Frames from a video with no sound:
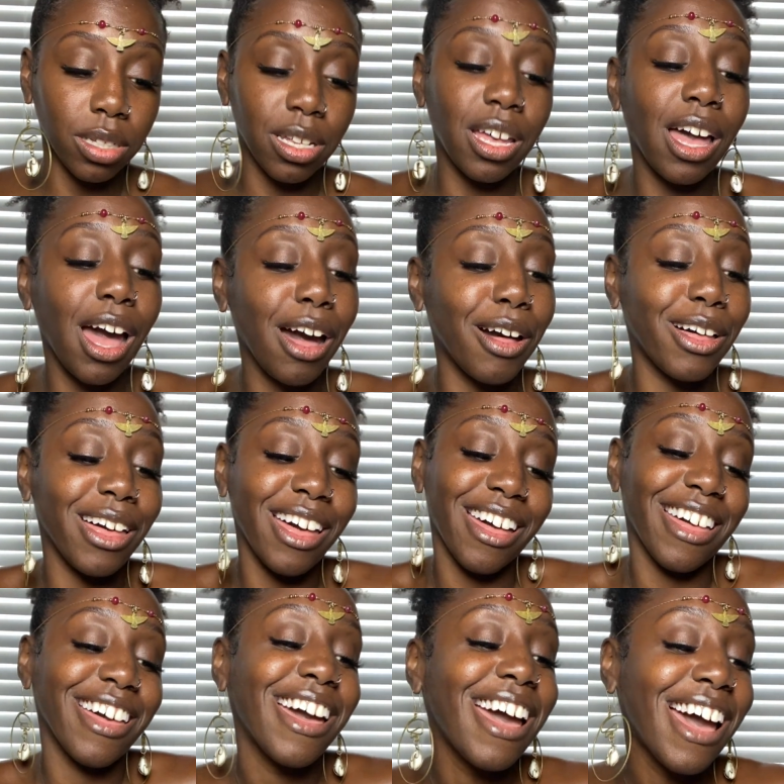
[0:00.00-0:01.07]

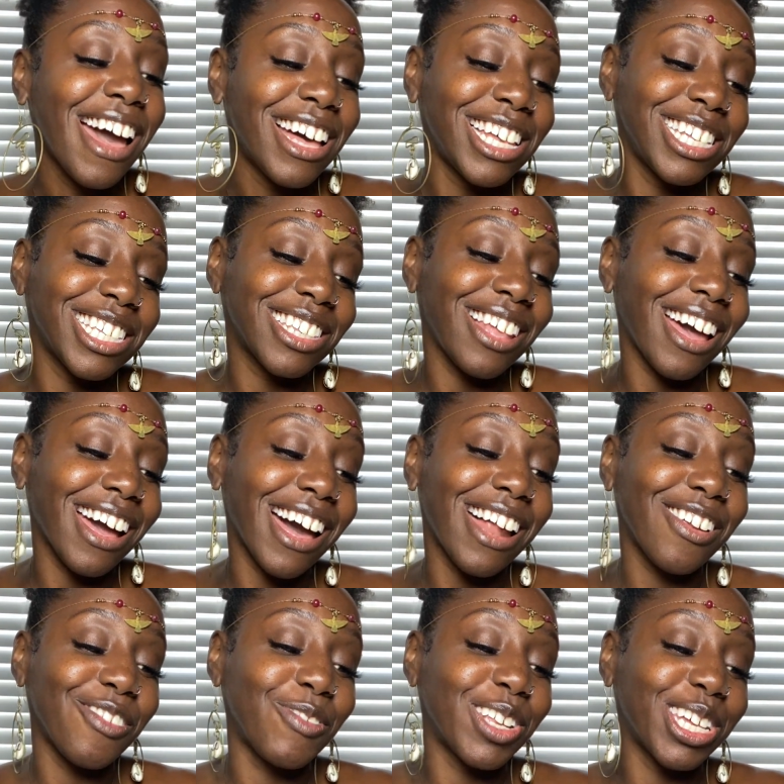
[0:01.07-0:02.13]
It's like I
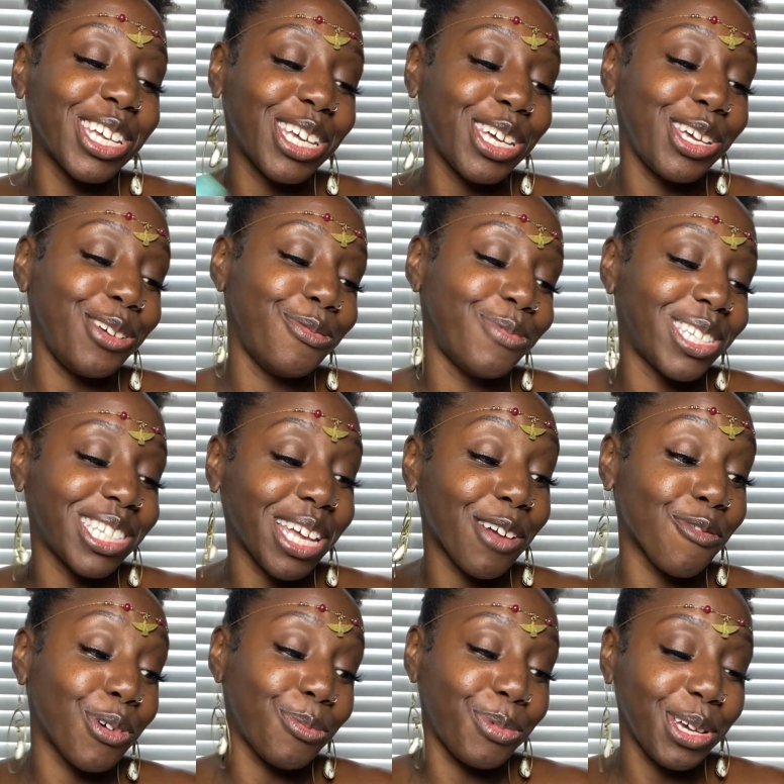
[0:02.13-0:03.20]
don't want to keep saying
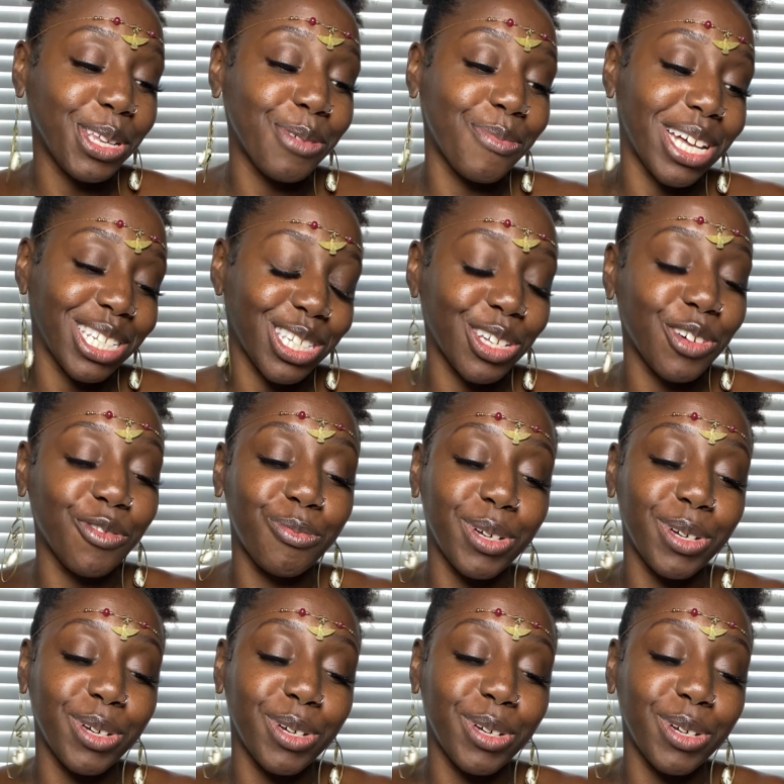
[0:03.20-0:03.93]
repeating myself,